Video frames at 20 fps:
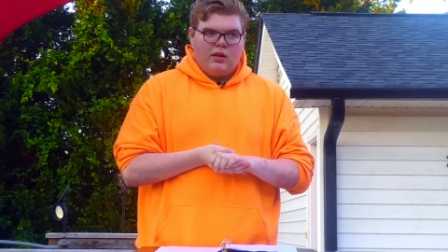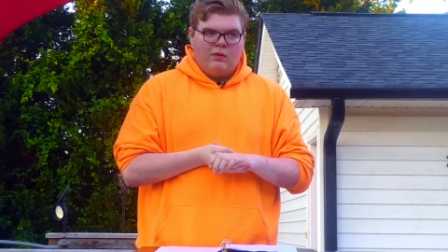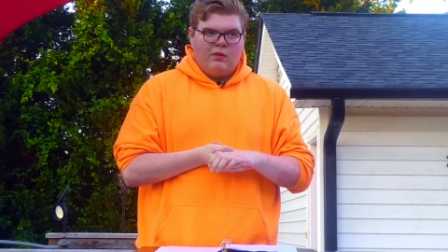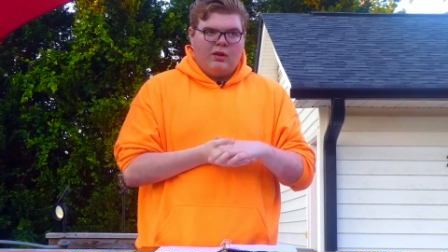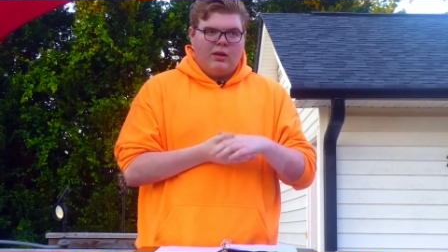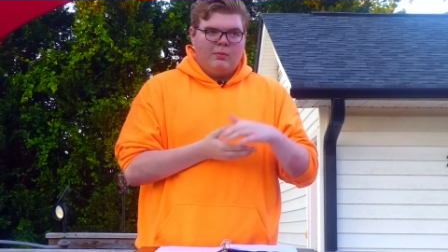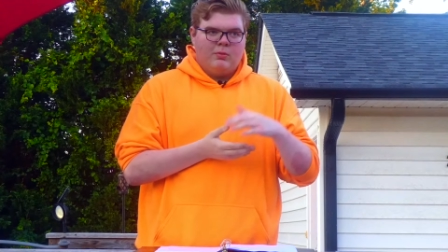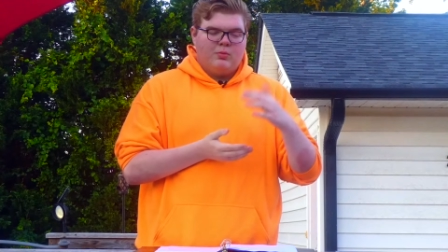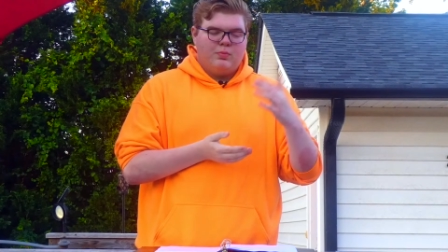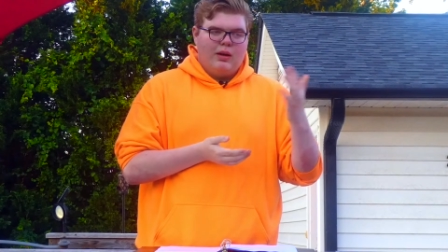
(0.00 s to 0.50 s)
If he
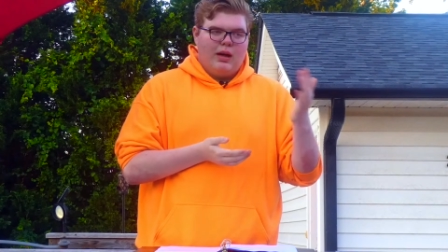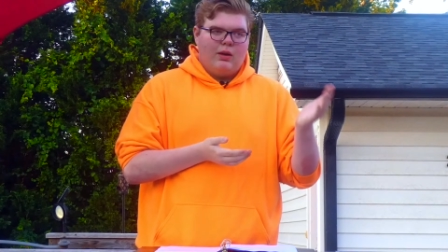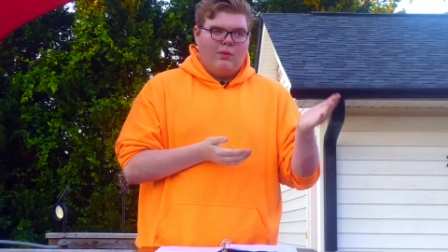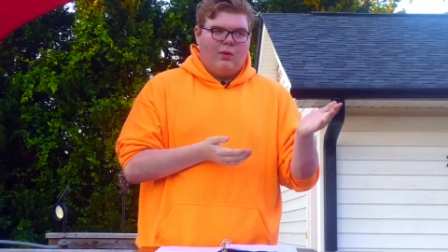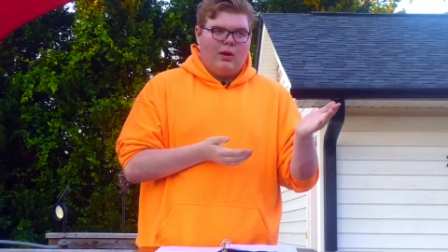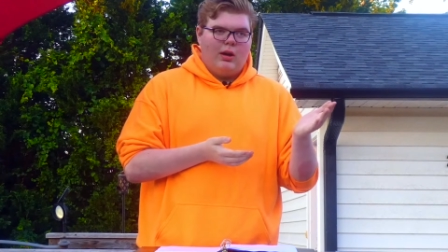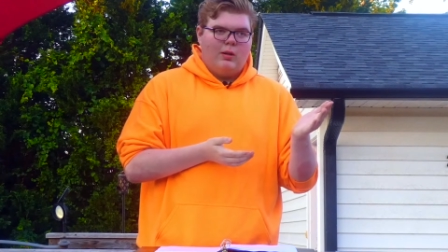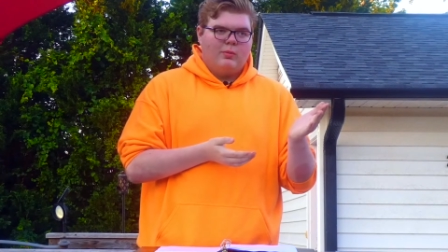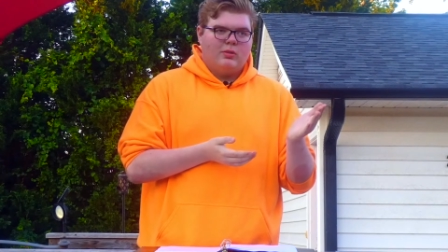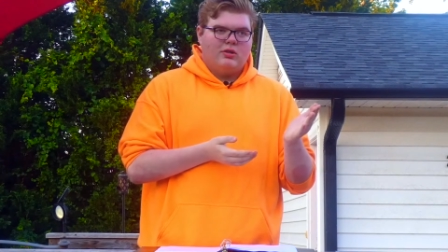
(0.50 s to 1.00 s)
comes back
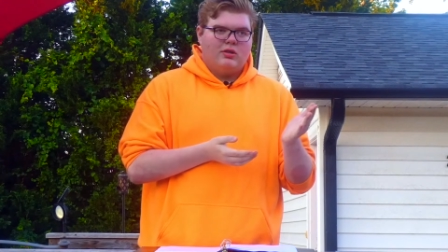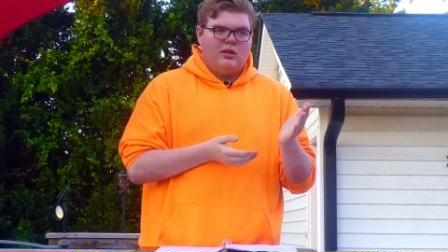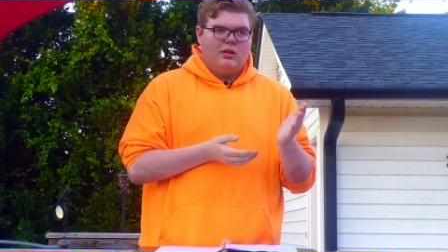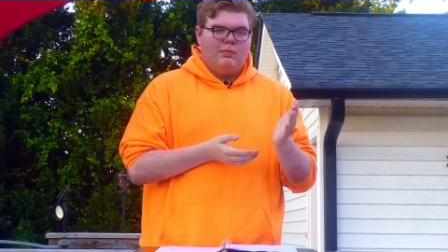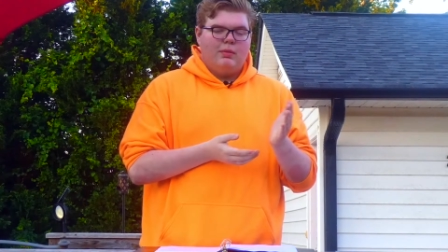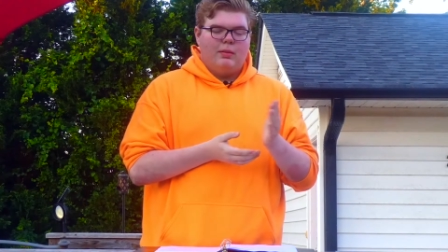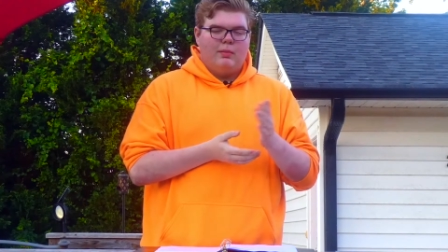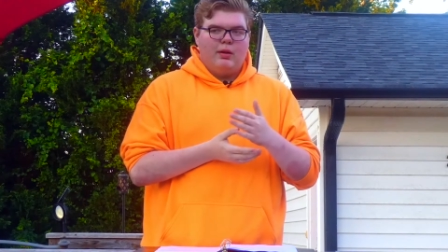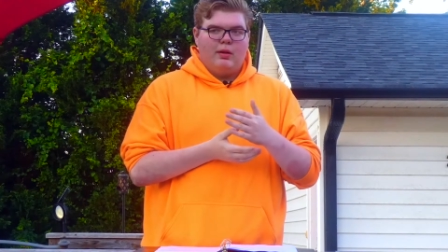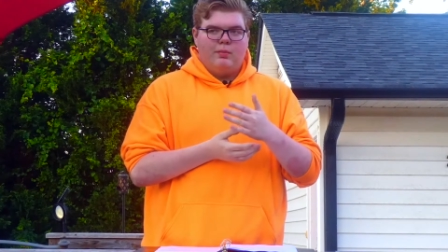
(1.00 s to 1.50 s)
while I'm
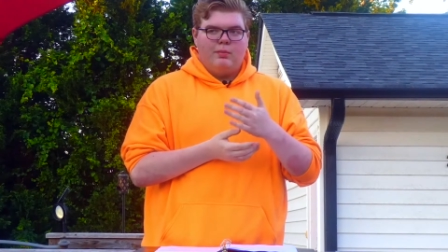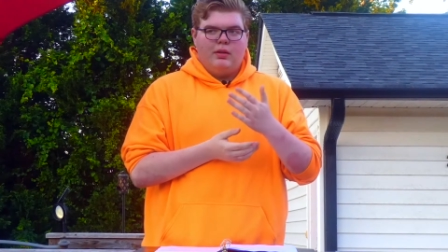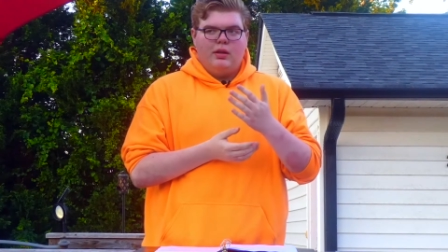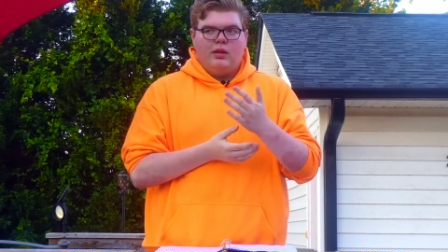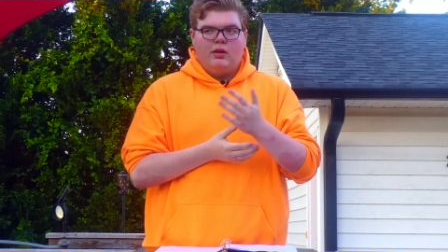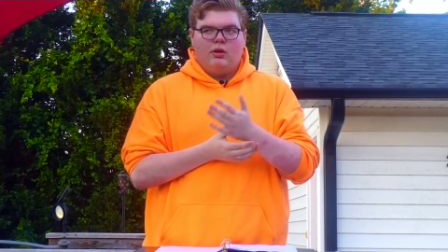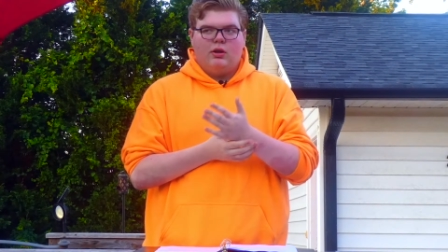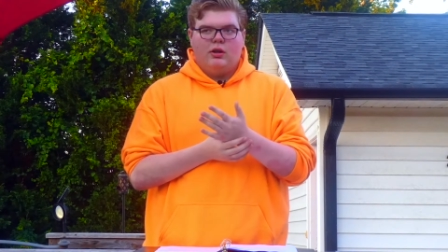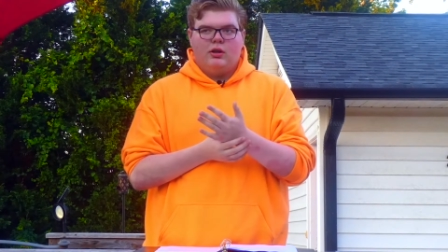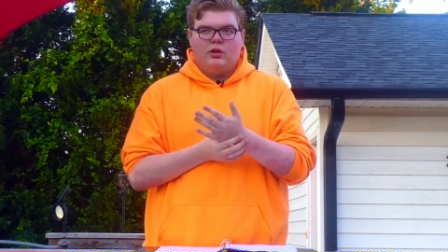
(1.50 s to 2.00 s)
asleep, I might be
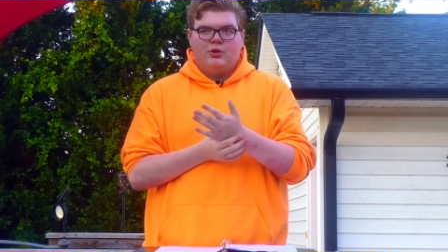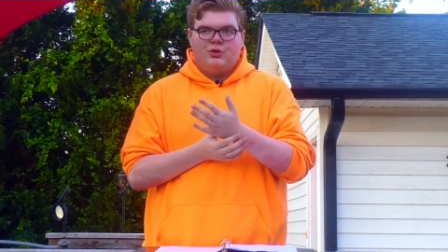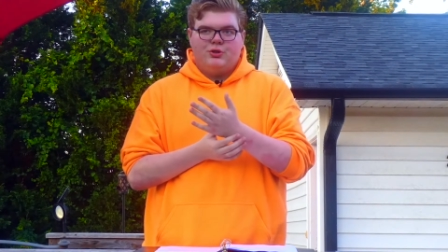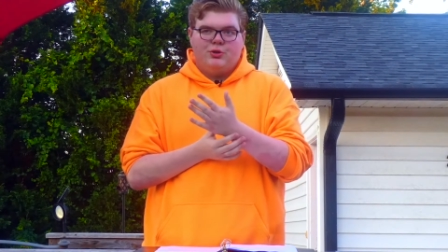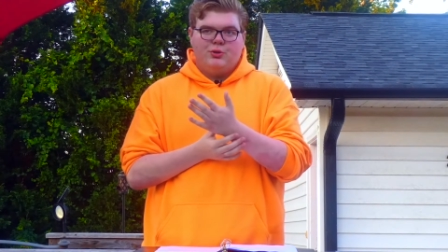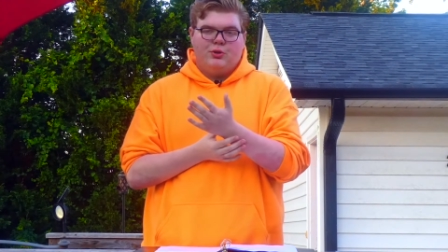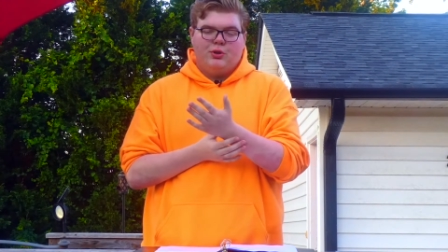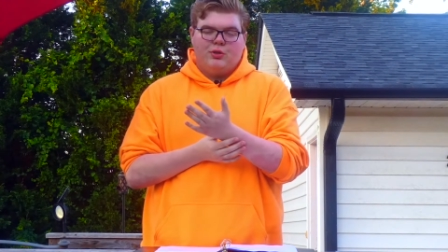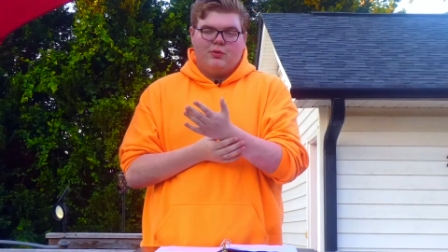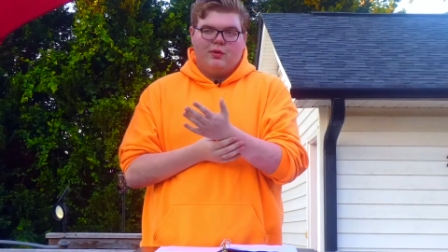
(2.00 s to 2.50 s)
there a good
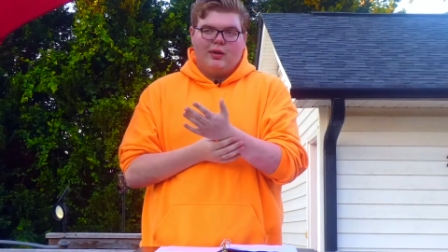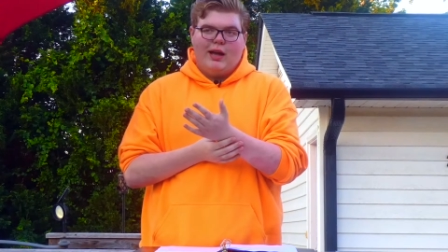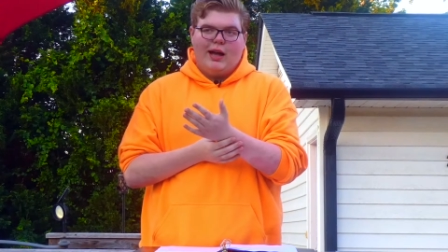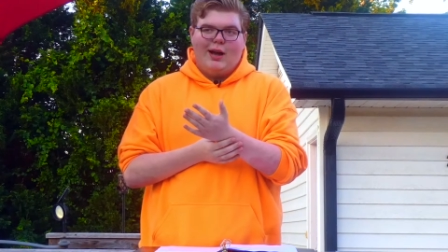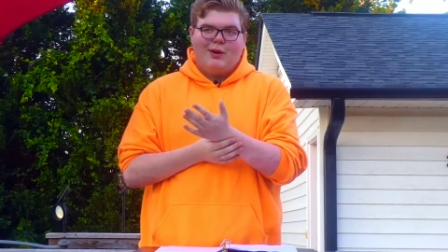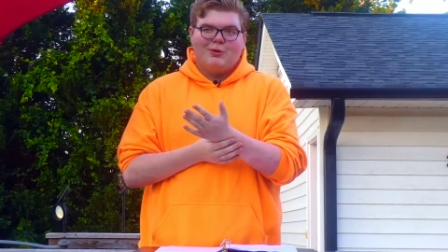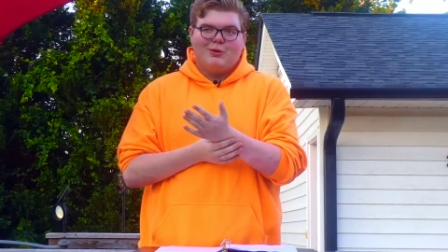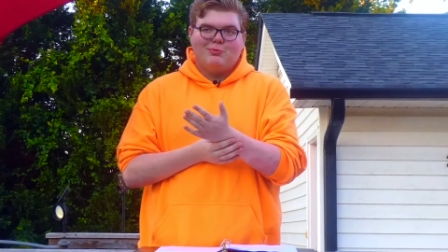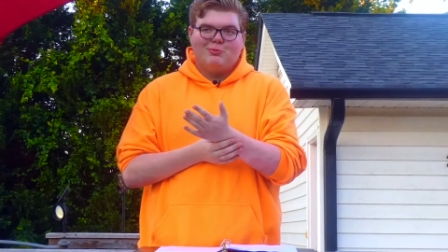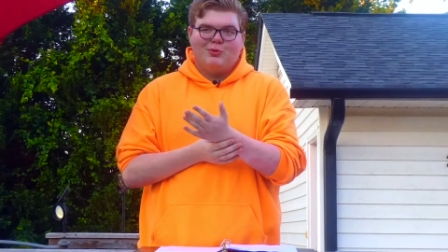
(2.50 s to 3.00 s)
two to three
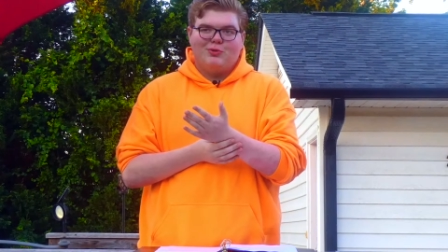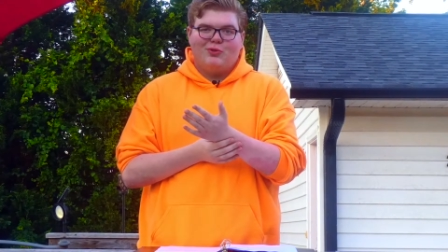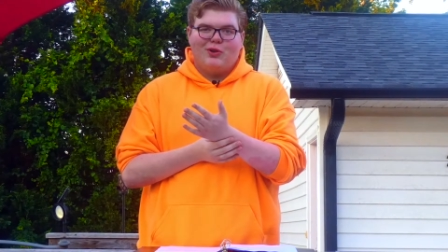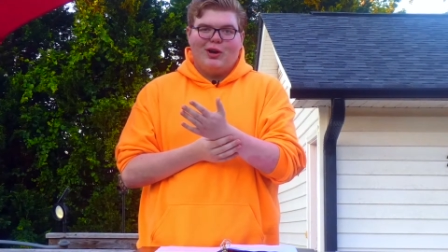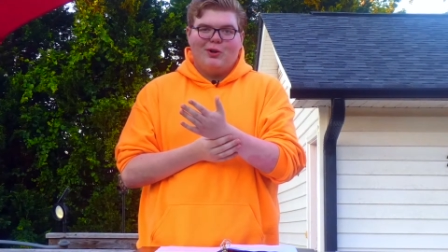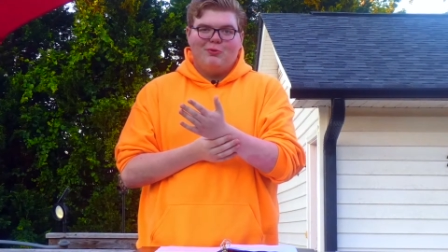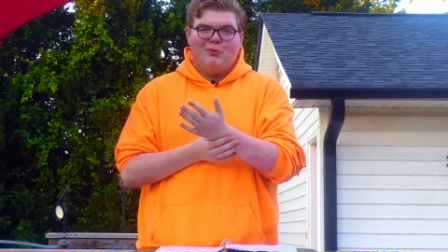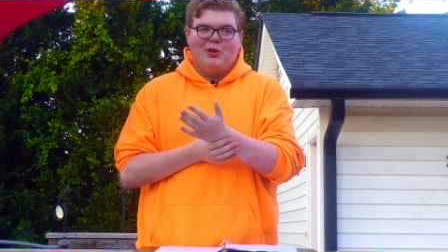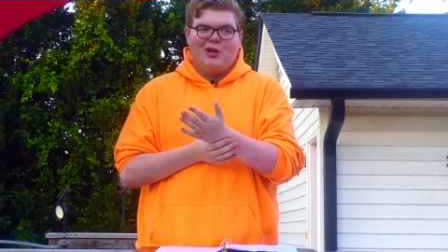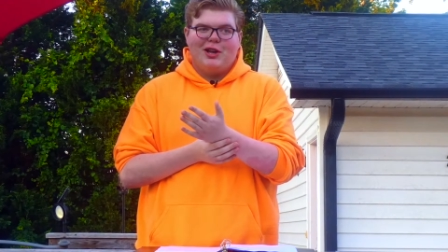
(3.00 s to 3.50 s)
hours before
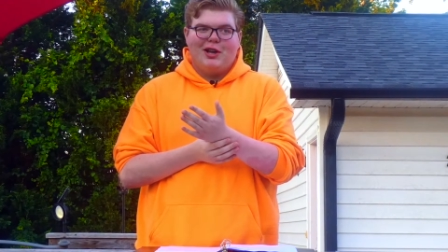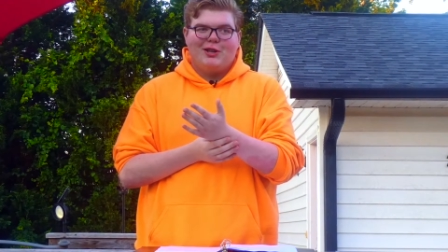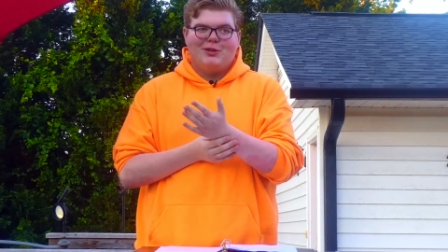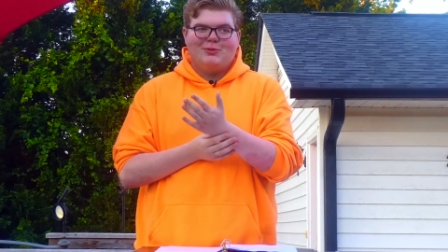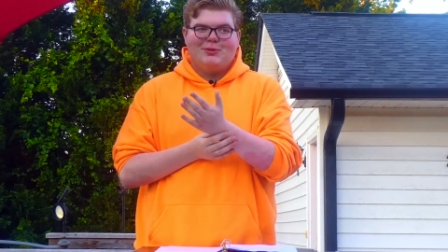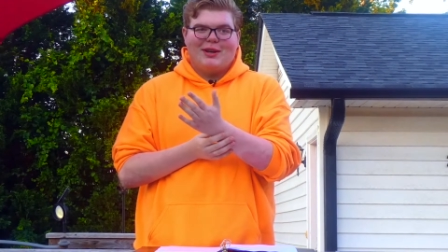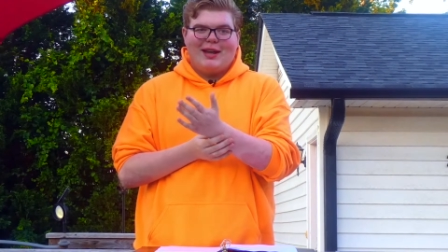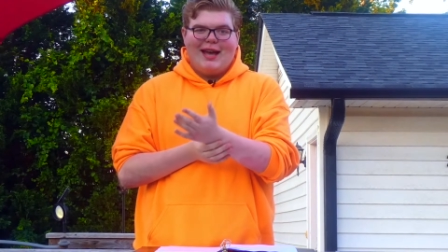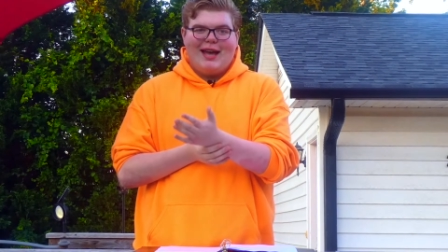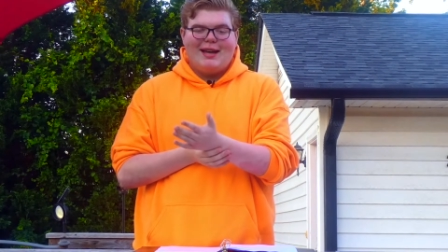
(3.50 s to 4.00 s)
I realize
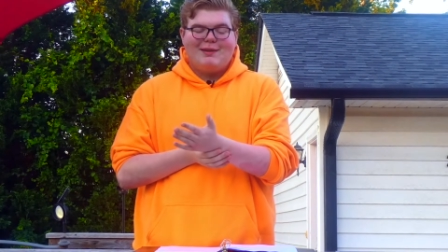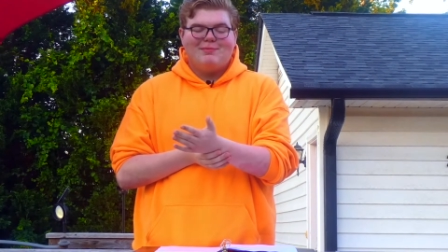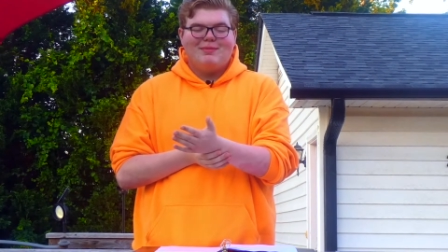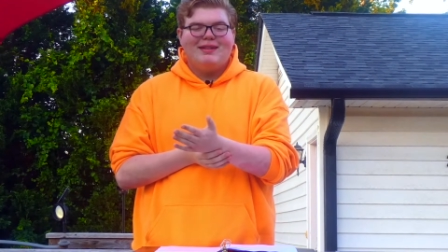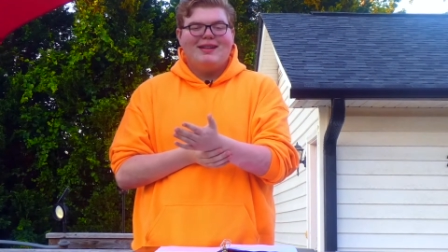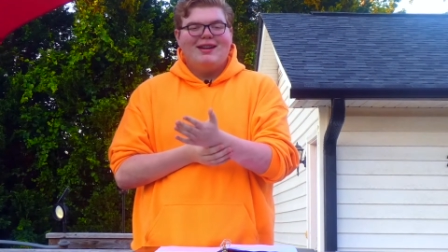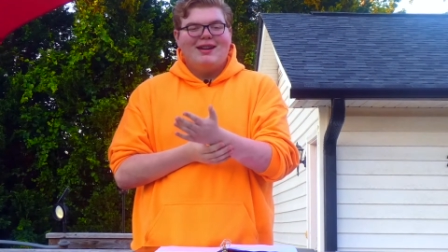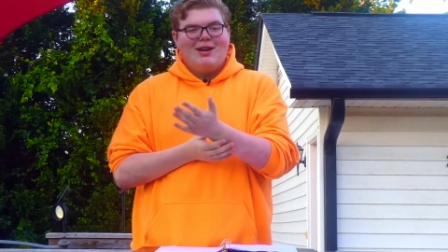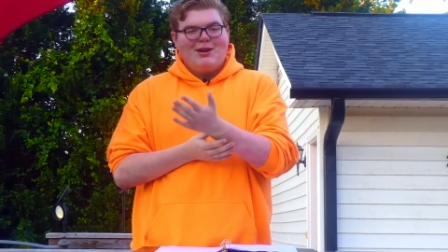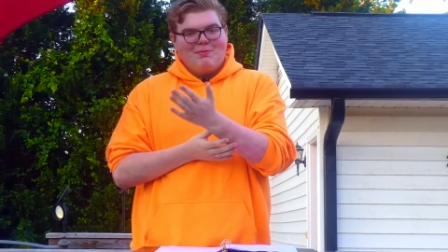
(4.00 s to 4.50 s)
what happened,